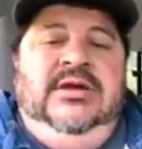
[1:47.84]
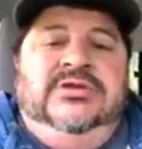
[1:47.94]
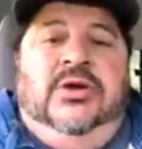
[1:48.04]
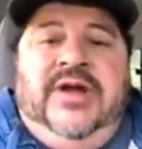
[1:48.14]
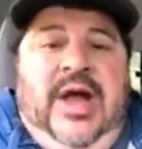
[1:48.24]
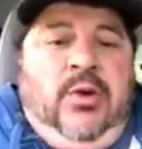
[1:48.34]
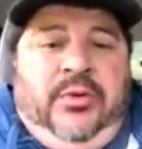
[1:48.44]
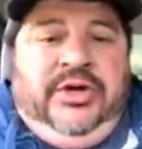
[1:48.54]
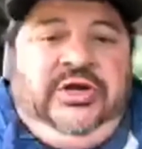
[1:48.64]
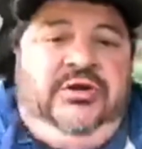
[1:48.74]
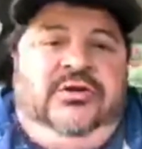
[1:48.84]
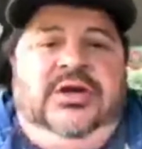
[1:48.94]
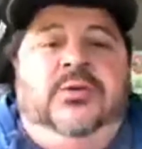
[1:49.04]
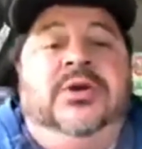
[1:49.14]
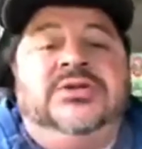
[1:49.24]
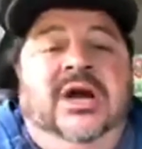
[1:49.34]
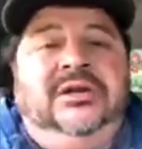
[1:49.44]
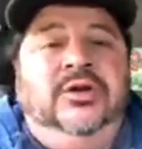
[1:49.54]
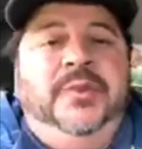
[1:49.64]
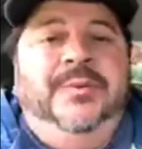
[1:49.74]
So now what we're going to do here, we're going to talk
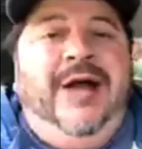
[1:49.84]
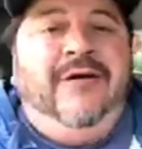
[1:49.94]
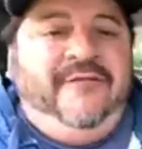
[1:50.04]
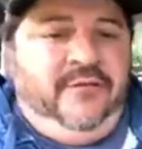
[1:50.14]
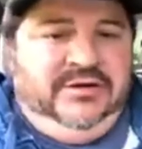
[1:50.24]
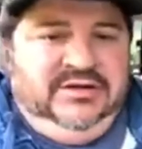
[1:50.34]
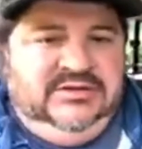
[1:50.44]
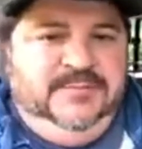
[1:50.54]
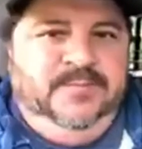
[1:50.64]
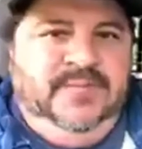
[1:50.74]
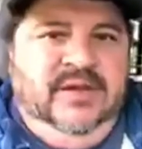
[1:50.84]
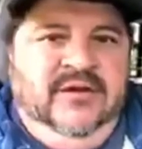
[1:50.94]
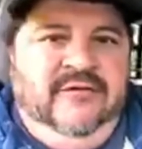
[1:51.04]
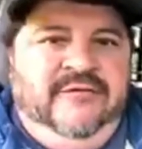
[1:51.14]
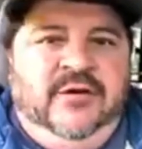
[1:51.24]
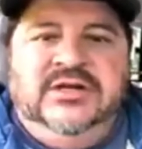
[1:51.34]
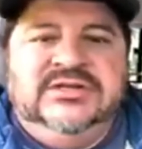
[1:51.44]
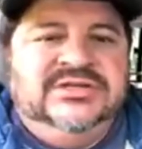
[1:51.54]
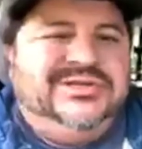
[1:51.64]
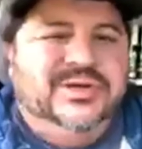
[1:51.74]
a little bit about focus.
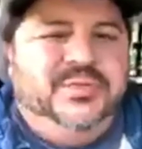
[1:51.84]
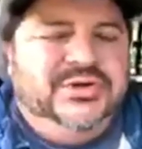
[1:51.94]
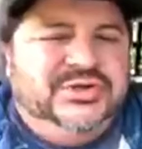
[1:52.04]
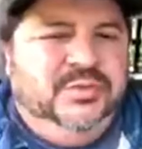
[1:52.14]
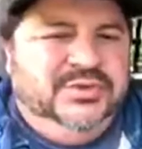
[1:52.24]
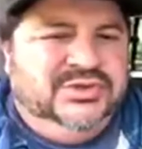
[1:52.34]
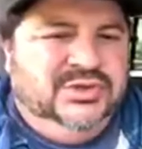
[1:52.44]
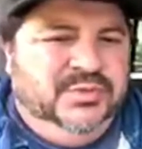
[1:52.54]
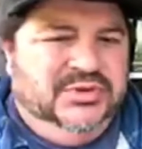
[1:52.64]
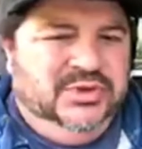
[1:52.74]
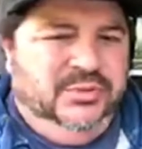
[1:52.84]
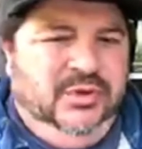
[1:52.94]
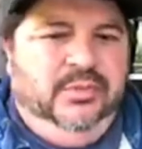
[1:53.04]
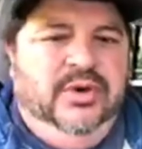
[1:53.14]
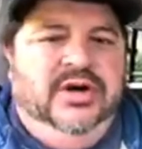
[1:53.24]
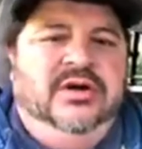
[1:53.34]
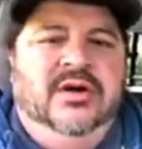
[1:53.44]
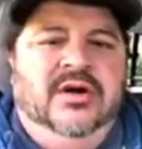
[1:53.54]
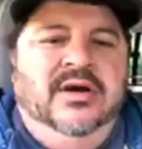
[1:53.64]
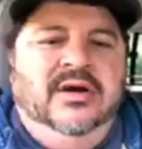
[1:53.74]
Focus is super, super, super, super important.
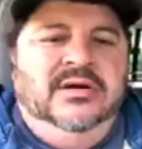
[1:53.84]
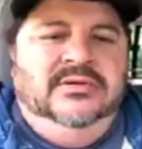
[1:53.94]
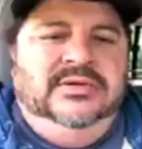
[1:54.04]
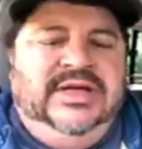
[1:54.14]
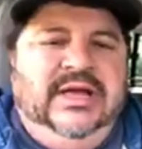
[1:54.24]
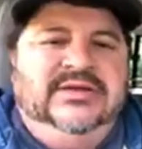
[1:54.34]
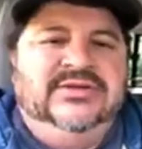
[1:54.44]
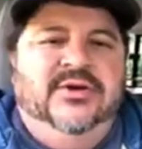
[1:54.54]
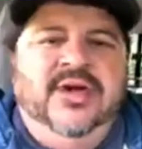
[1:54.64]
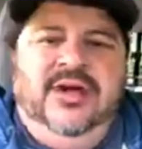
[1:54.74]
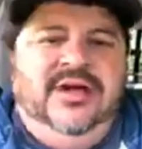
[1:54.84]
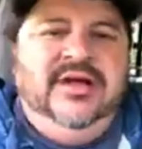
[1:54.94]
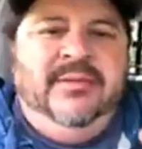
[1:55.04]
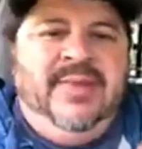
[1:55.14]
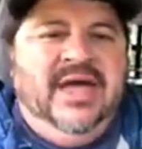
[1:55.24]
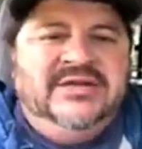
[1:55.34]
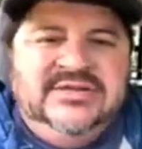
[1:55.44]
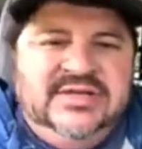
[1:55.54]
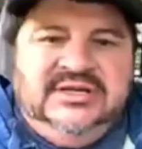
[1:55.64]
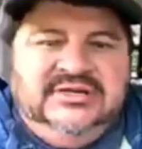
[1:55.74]
Okay, so
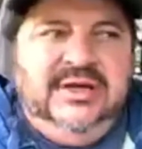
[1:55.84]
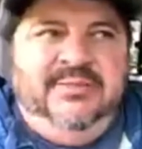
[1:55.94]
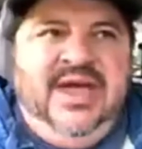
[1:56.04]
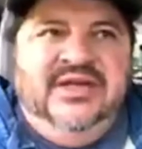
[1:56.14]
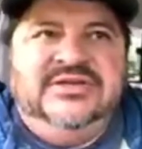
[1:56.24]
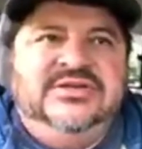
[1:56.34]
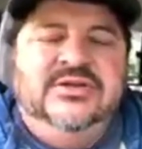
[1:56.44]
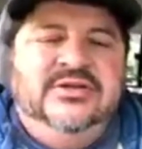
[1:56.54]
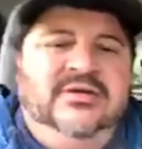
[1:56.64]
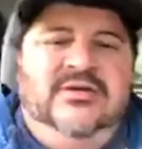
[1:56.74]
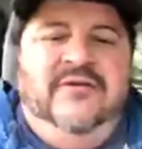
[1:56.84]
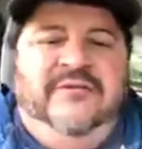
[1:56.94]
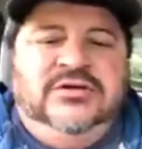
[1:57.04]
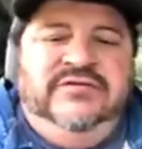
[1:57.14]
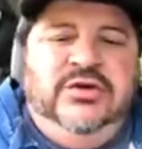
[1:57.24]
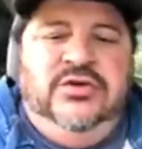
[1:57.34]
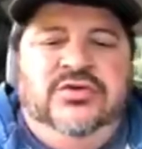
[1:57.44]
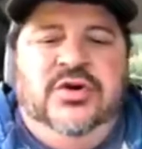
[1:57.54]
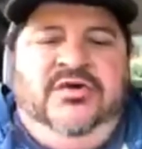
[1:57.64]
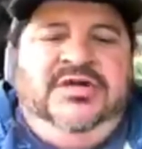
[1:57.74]
imagine this. Imagine, you know, those of you
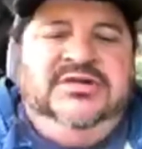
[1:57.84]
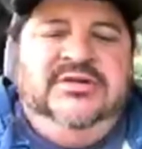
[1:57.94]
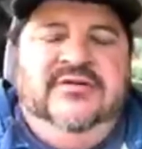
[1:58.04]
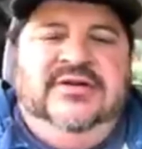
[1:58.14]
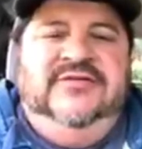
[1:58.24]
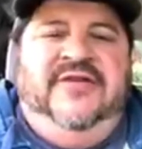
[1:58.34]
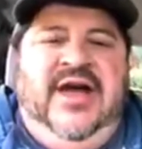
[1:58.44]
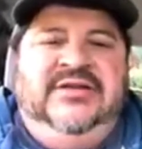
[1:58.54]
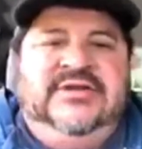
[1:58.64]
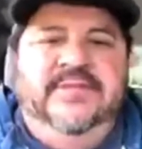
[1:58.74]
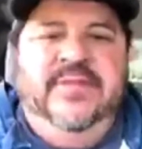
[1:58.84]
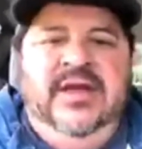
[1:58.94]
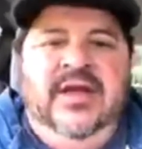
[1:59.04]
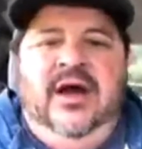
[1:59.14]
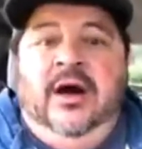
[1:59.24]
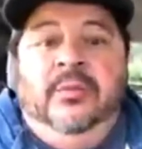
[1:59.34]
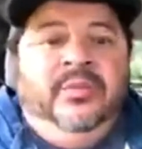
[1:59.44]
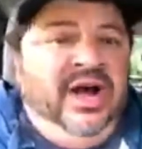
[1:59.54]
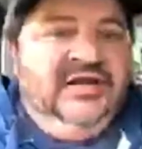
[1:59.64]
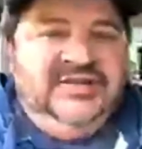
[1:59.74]
who know this, this fact, our
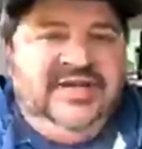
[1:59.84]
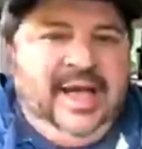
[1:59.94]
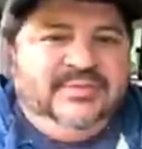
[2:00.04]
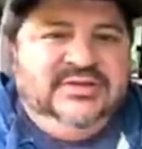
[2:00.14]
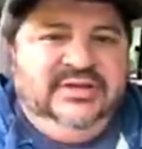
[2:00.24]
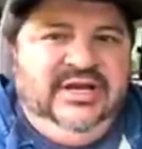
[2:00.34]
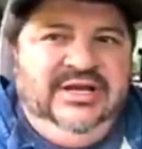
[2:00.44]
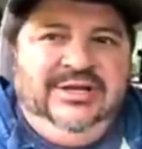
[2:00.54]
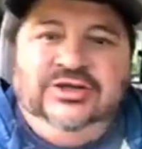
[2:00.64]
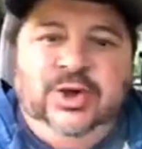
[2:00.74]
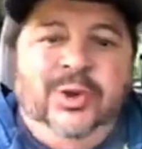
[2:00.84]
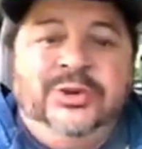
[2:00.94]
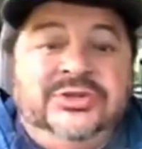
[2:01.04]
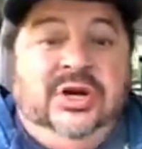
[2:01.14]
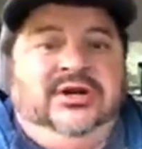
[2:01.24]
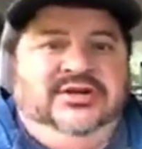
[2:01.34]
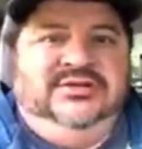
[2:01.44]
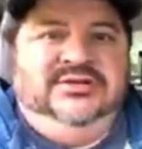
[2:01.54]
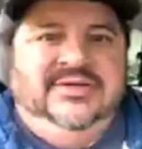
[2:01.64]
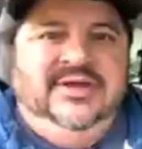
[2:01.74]
brain is encapsulated in total
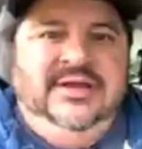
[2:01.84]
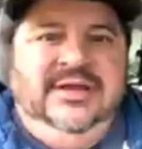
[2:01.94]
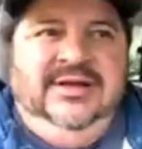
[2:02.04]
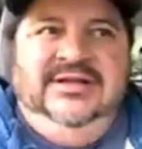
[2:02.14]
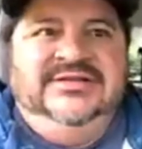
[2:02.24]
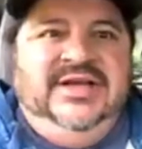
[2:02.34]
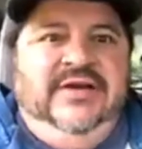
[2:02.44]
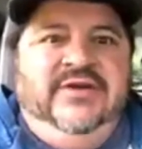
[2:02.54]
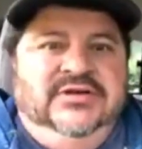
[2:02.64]
darkness inside of